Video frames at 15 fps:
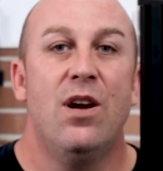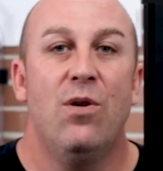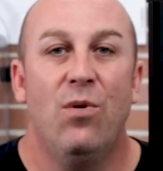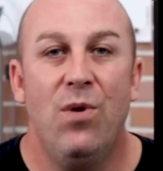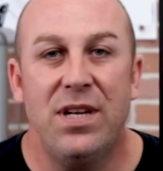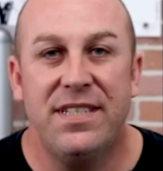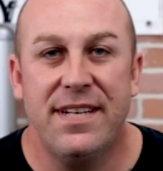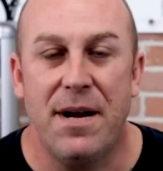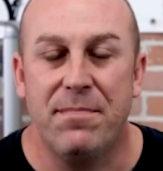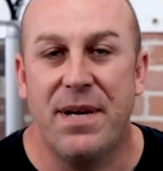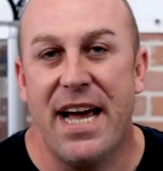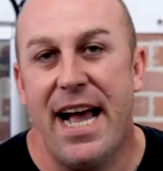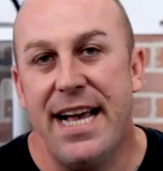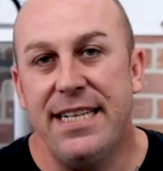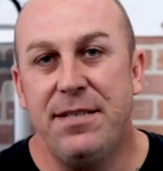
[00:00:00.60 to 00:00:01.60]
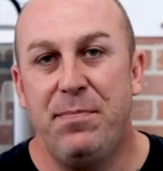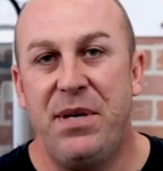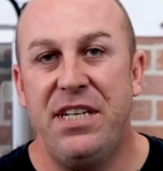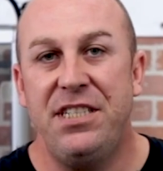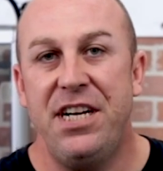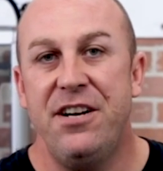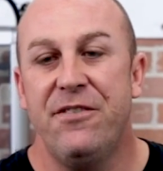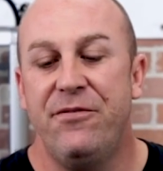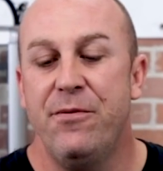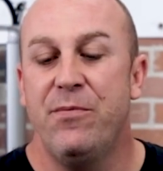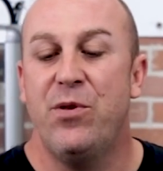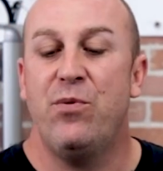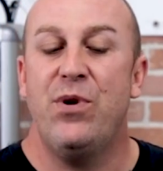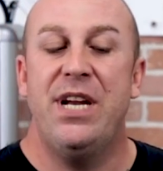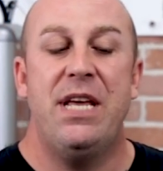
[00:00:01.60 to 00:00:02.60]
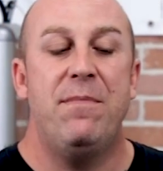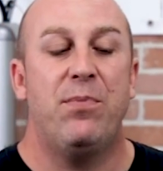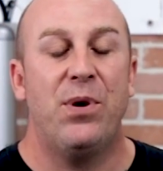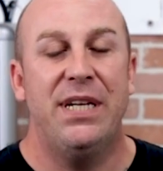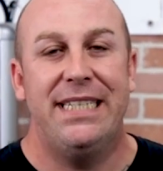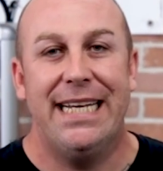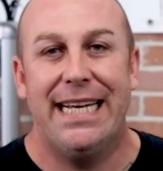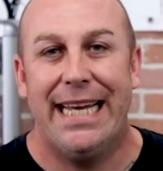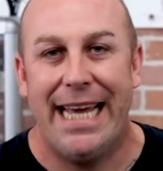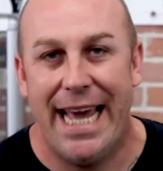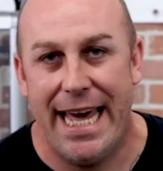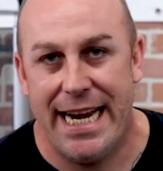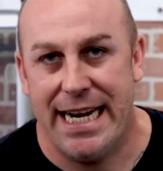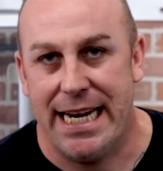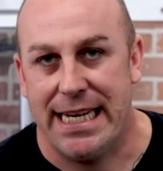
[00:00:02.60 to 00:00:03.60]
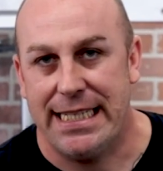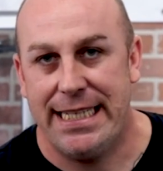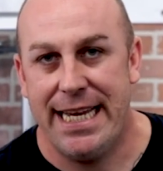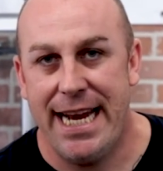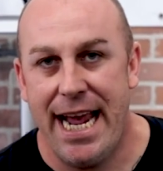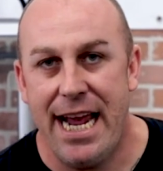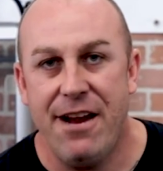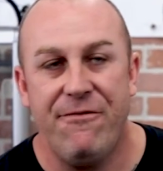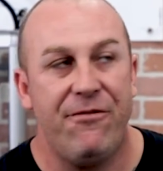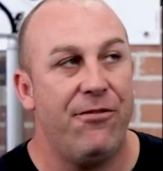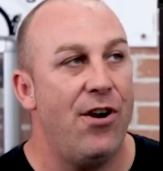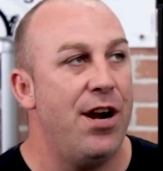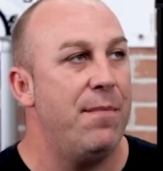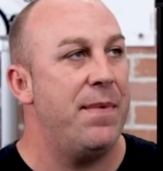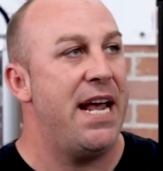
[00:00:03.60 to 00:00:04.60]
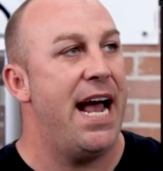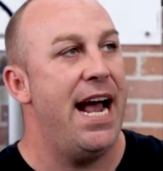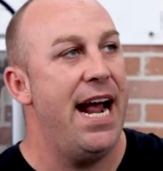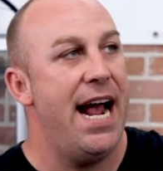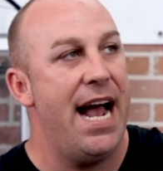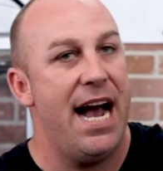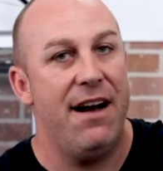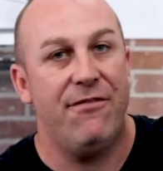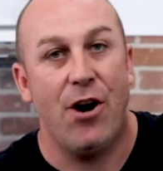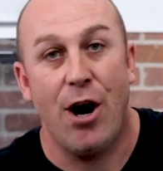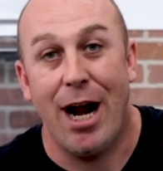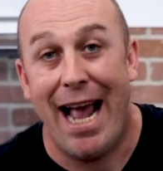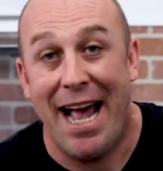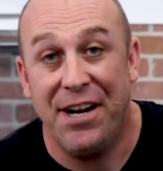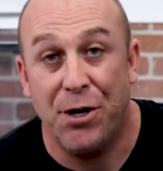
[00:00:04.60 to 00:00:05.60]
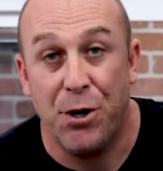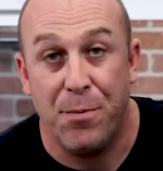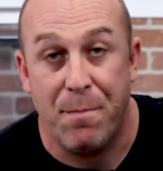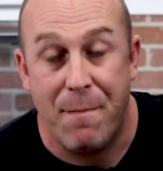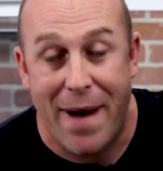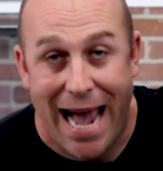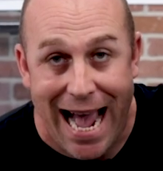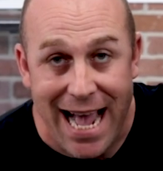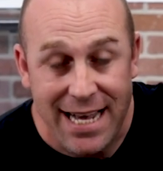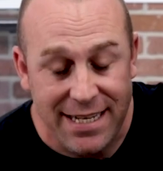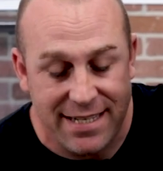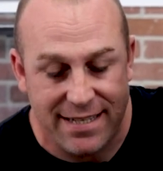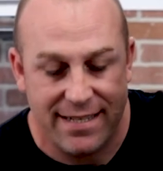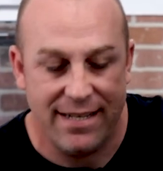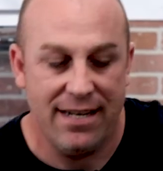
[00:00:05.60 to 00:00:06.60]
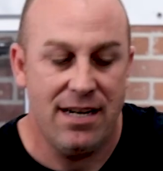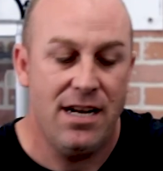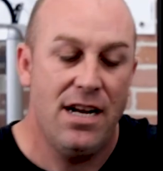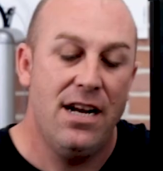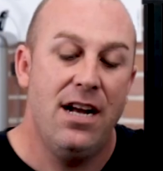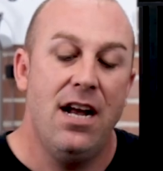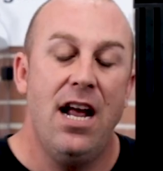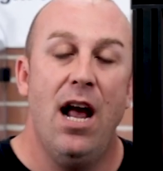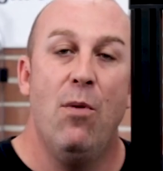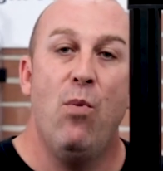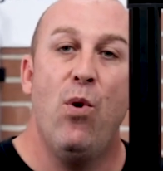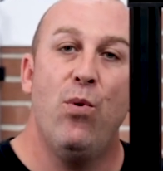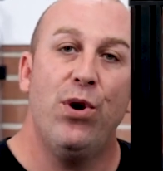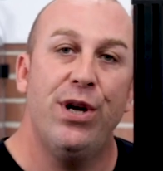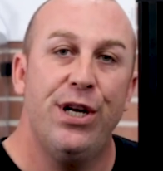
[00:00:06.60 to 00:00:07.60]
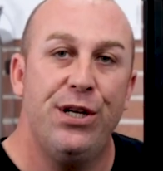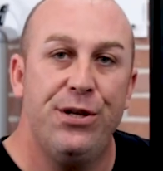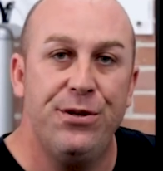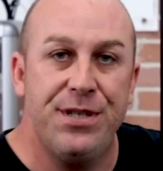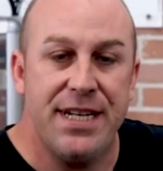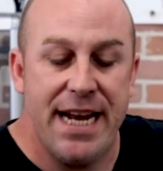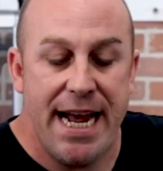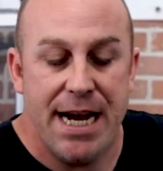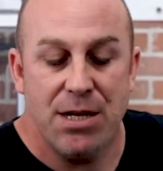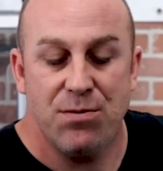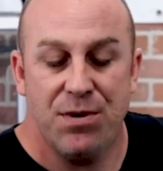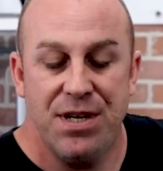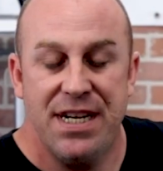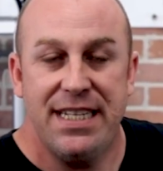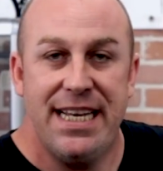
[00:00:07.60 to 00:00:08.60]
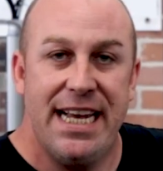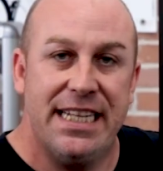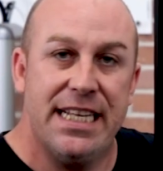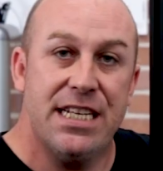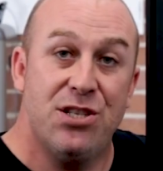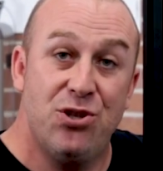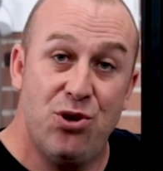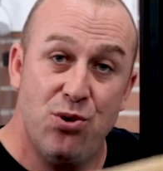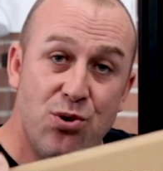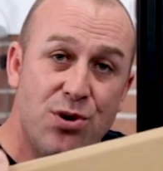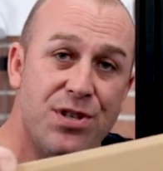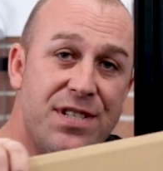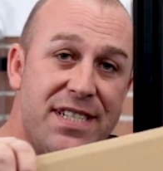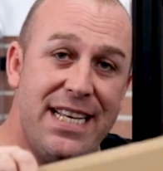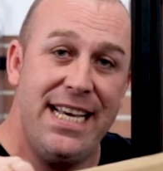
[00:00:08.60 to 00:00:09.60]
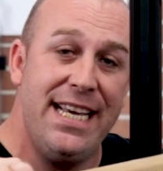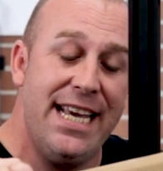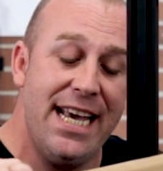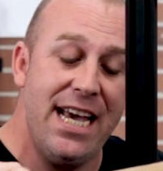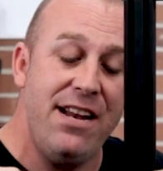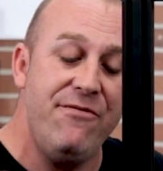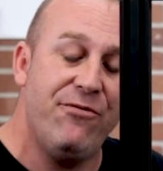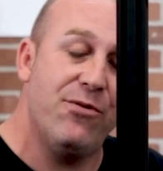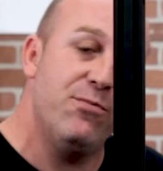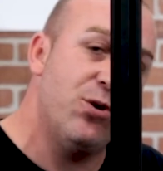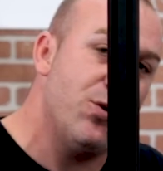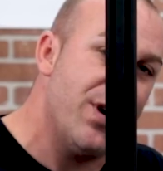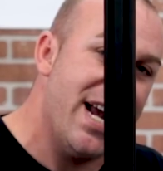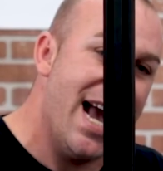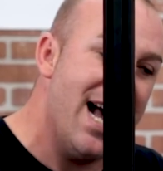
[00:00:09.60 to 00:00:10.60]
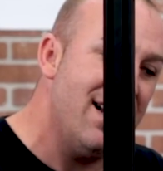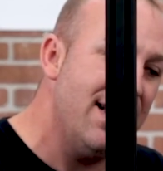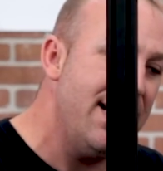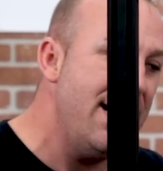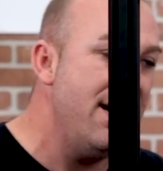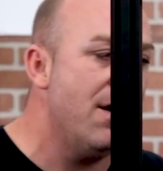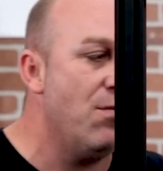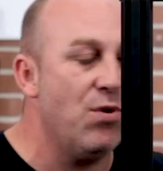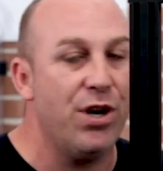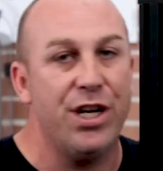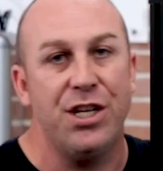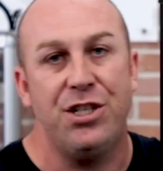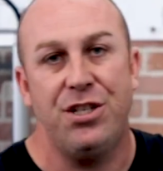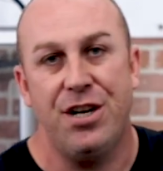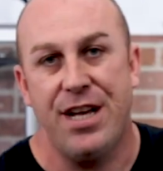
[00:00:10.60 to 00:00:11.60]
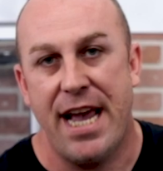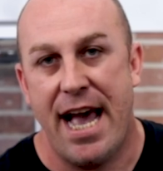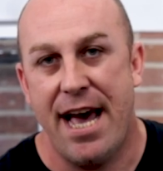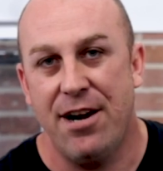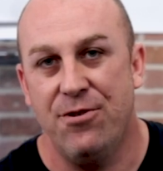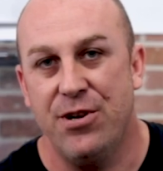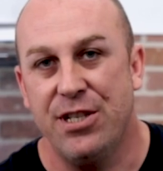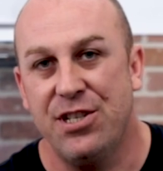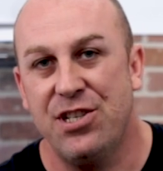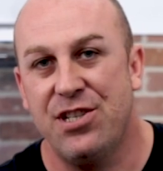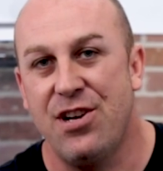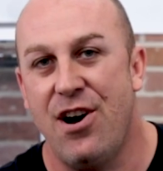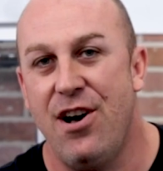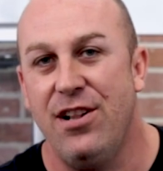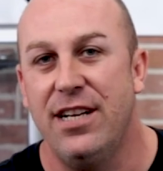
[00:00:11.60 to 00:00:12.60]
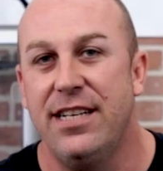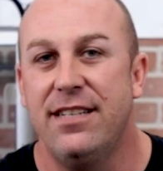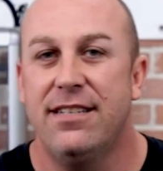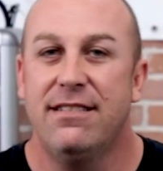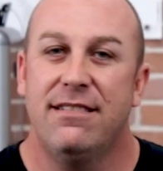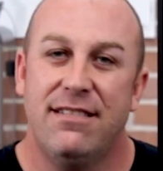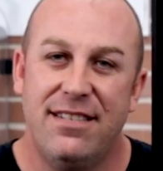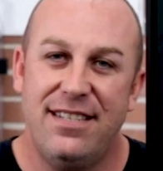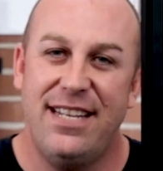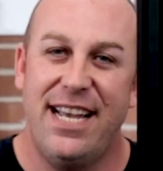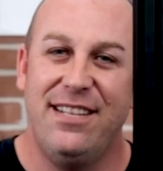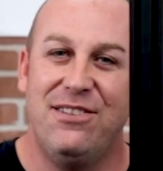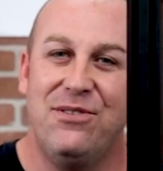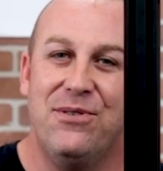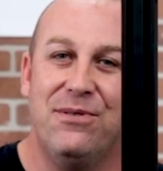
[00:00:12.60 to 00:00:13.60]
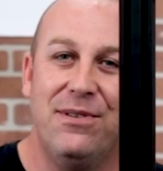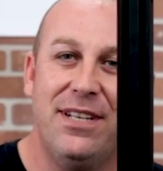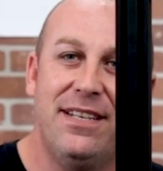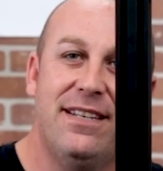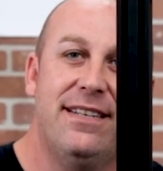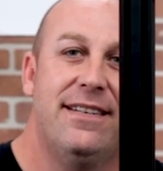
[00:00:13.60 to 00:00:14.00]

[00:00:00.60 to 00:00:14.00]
What's up guys? PJ here from 3D Printing Canada. Today in front of me I have our Ender Max. And what we're gonna do today is we're gonna take this Dual Z kit from Creality and we're gonna show you how to install it. Stay tuned.